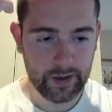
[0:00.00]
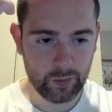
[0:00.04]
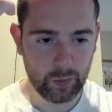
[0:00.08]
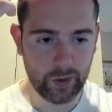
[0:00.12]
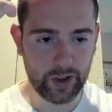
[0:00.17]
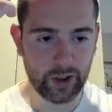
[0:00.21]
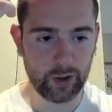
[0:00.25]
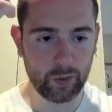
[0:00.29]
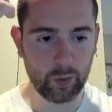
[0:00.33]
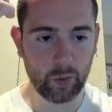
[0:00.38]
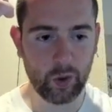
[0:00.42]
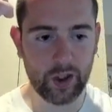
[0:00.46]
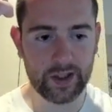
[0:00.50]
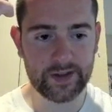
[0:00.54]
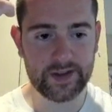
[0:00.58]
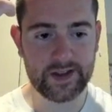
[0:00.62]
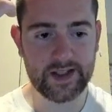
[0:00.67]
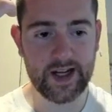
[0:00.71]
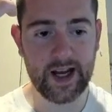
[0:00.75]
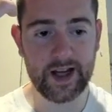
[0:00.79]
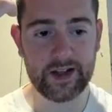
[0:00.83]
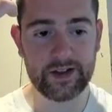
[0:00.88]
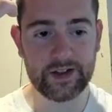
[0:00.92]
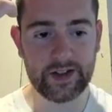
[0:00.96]
we are
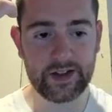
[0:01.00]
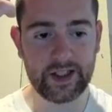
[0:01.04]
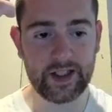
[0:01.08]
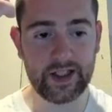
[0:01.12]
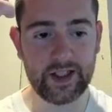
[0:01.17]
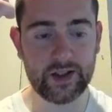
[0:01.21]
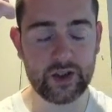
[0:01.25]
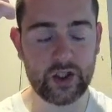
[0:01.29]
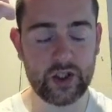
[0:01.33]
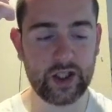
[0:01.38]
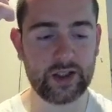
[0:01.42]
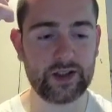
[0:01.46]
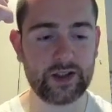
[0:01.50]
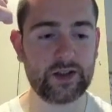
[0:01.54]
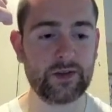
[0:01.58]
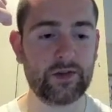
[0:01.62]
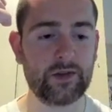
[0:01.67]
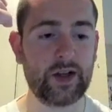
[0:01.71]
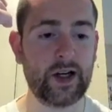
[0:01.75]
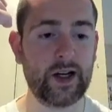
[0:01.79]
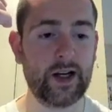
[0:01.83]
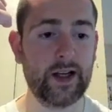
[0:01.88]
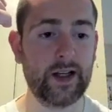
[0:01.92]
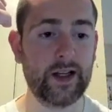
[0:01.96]
1/10 in
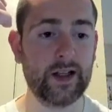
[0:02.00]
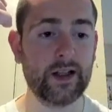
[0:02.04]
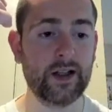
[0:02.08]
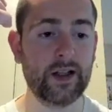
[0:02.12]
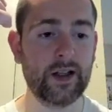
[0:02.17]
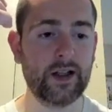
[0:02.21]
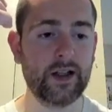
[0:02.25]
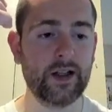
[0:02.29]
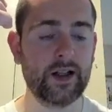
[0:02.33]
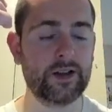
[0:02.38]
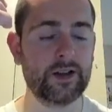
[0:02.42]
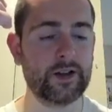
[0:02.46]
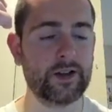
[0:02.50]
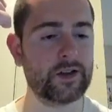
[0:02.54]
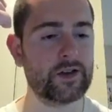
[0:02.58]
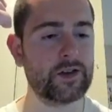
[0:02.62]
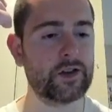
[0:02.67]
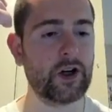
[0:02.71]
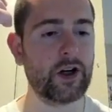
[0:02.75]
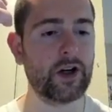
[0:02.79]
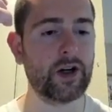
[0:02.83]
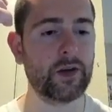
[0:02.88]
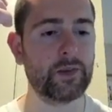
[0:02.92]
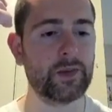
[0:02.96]
justifying the
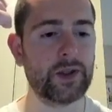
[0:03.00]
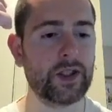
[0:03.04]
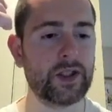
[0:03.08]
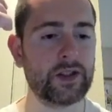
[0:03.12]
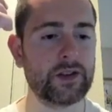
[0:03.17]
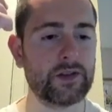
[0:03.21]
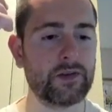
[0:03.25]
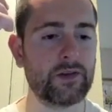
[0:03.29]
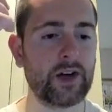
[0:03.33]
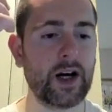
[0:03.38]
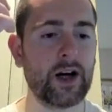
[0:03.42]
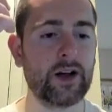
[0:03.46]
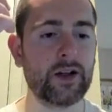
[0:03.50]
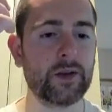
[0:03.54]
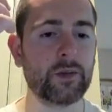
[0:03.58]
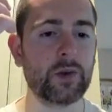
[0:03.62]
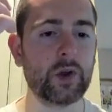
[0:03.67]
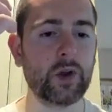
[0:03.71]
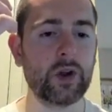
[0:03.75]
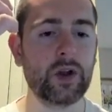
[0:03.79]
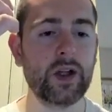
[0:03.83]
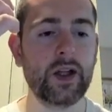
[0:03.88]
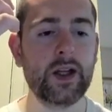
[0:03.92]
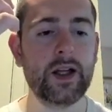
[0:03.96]
startup is
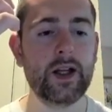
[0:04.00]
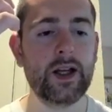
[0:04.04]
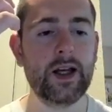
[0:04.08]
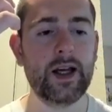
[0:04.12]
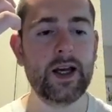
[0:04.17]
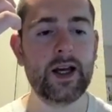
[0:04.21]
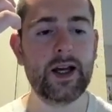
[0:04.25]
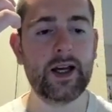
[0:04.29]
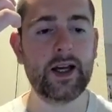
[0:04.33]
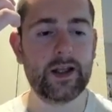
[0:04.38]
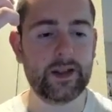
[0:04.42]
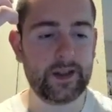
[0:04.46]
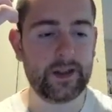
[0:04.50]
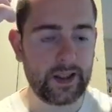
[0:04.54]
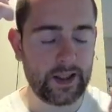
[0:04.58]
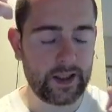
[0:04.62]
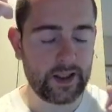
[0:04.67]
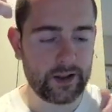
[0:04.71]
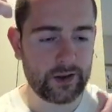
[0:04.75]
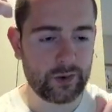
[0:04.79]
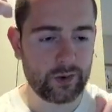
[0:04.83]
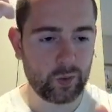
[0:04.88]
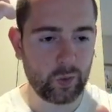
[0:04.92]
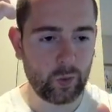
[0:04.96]
valuable and
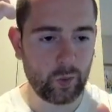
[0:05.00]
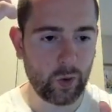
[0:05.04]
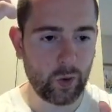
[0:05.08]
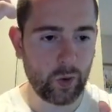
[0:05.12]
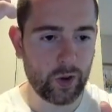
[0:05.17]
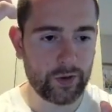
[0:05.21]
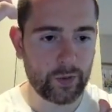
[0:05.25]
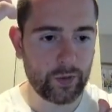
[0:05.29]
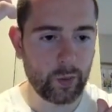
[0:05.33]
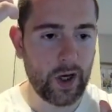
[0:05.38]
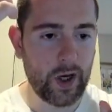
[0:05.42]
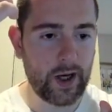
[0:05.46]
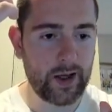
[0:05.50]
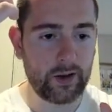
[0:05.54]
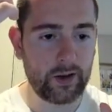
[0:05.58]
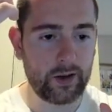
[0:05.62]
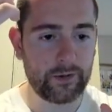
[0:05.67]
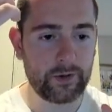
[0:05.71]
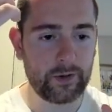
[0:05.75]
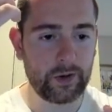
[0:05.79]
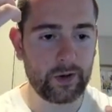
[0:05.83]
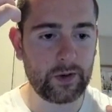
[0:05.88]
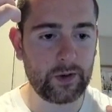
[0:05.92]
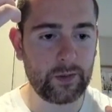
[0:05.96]
is
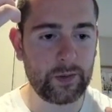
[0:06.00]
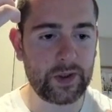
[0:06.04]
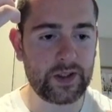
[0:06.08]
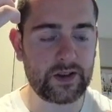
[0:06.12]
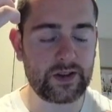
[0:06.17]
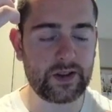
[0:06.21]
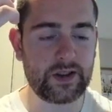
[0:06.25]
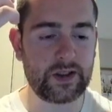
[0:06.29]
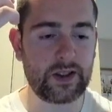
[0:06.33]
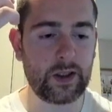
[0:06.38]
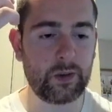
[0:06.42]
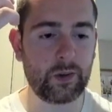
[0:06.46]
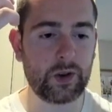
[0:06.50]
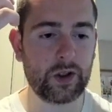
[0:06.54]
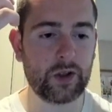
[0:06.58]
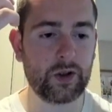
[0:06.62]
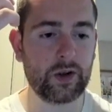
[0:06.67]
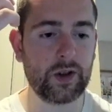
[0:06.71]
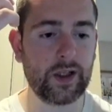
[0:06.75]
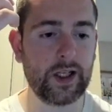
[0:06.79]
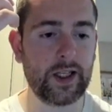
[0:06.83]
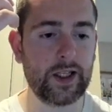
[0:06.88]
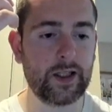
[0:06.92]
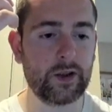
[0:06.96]
worthwhile for the business that we're
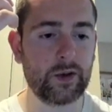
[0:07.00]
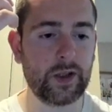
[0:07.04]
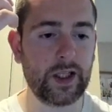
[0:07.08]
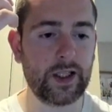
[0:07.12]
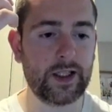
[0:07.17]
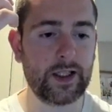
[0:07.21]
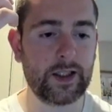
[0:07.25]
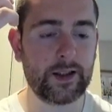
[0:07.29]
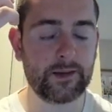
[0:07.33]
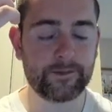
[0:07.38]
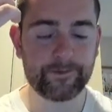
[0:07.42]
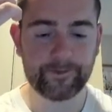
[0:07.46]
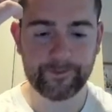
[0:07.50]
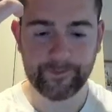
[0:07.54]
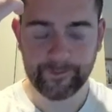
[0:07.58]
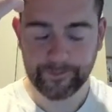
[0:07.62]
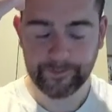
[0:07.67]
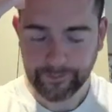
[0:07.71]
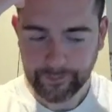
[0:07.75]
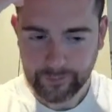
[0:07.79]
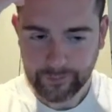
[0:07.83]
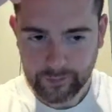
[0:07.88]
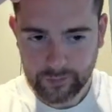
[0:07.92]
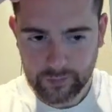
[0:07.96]
creating right now.
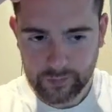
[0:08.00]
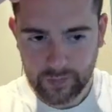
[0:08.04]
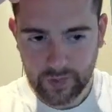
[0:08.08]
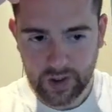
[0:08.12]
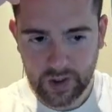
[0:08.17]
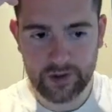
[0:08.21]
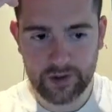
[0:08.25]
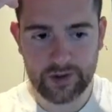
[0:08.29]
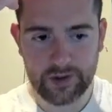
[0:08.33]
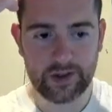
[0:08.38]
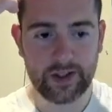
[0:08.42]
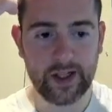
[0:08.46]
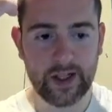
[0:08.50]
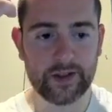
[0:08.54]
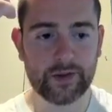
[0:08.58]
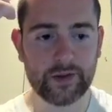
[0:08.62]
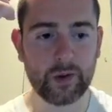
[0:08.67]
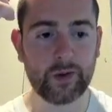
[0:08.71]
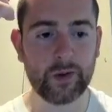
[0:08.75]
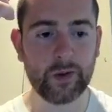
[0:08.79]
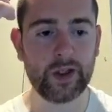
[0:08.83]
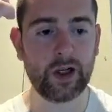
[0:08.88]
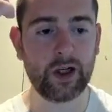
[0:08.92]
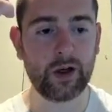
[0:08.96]
So
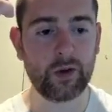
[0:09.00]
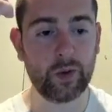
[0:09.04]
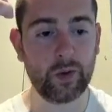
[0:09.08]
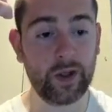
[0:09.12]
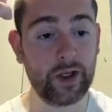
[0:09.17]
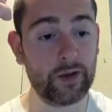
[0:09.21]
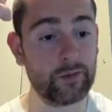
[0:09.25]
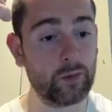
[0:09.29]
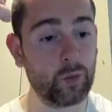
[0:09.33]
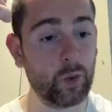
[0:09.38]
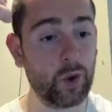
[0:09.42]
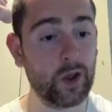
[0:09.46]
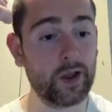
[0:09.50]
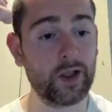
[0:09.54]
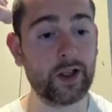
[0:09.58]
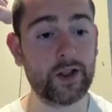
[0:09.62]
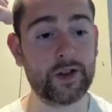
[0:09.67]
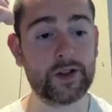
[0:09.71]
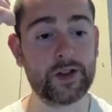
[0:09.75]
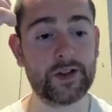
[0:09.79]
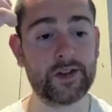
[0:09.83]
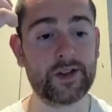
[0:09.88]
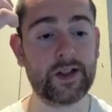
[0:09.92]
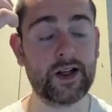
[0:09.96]
that's where we are. We have
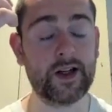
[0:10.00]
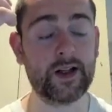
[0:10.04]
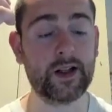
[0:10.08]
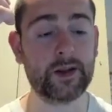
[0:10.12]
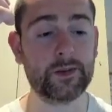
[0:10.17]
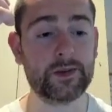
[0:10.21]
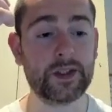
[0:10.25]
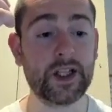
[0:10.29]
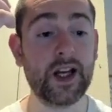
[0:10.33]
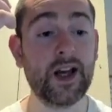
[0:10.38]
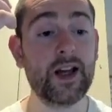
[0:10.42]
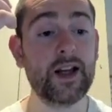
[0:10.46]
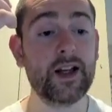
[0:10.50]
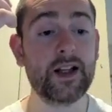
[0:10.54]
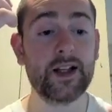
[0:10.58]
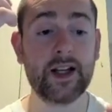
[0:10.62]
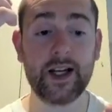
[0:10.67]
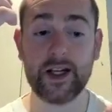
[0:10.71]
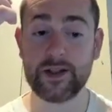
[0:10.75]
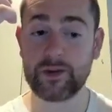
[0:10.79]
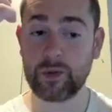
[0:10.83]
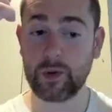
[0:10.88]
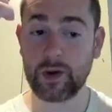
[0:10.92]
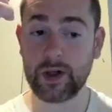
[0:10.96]
100 signups.
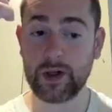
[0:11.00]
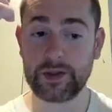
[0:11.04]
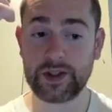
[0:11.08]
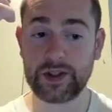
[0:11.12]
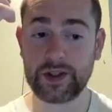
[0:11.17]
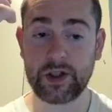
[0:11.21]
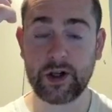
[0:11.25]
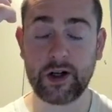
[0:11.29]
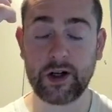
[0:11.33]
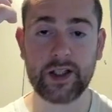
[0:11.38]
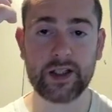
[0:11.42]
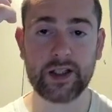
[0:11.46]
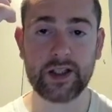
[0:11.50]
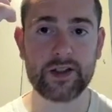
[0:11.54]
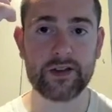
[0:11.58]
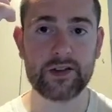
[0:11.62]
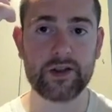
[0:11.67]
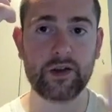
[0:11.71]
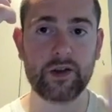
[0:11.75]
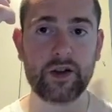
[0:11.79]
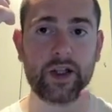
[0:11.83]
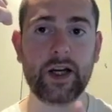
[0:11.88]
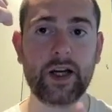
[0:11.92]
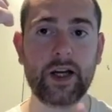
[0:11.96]
That's where I'm starting
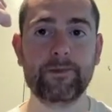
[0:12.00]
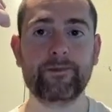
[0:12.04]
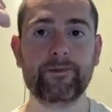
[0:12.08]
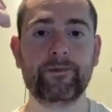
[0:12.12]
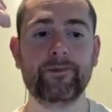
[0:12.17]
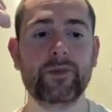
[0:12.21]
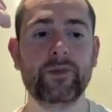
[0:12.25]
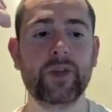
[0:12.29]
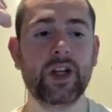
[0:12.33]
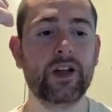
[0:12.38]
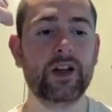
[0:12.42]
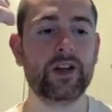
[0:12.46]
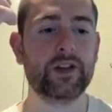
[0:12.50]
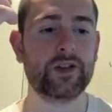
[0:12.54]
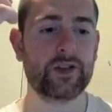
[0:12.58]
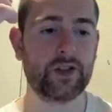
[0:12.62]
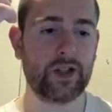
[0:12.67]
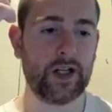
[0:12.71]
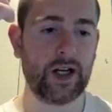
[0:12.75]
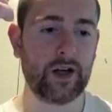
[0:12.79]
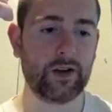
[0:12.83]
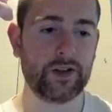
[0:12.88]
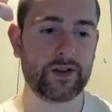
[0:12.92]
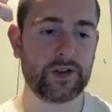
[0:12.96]
this, okay?
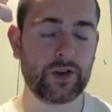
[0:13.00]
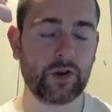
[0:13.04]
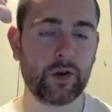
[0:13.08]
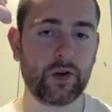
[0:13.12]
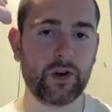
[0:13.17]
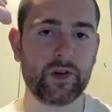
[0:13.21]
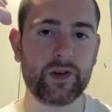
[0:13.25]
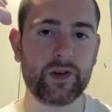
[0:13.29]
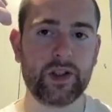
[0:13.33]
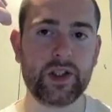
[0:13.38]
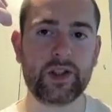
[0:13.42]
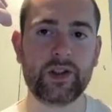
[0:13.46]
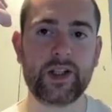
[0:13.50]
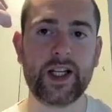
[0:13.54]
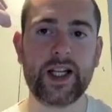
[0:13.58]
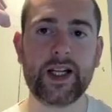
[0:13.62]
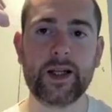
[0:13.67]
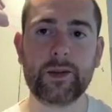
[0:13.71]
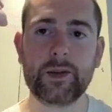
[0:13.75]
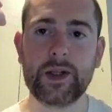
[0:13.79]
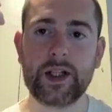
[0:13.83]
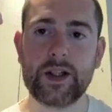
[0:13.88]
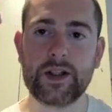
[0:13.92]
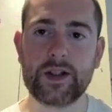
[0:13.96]
So now let's go over the
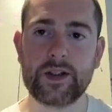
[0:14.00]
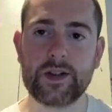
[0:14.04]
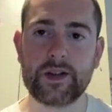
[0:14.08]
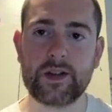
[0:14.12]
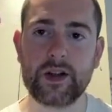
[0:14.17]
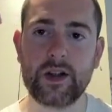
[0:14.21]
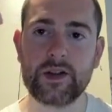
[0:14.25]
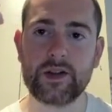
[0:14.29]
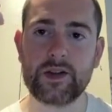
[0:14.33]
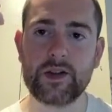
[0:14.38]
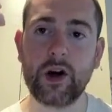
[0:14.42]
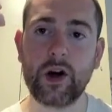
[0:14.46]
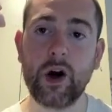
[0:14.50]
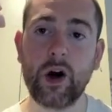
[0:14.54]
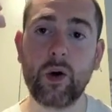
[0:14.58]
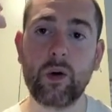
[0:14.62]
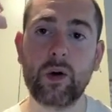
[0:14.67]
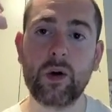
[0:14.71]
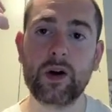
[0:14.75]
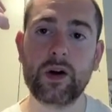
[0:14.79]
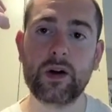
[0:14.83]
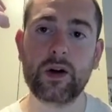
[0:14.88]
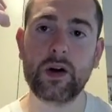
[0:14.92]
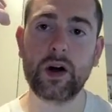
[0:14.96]
landing pages.
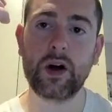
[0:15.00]
So